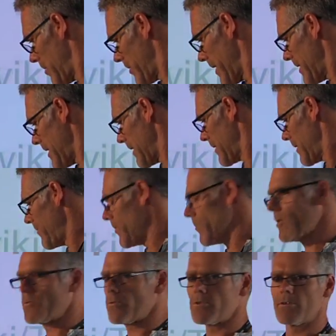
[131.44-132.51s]
okay, and if you
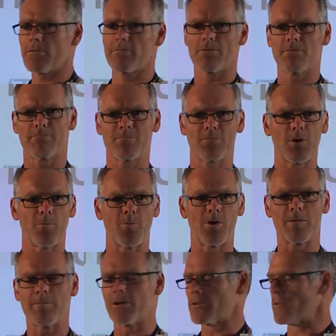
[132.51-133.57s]
want to know more
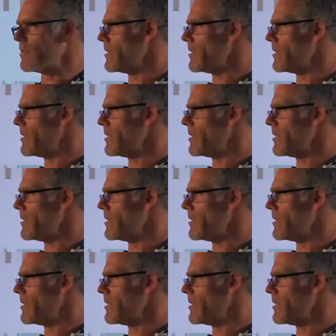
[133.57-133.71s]
about our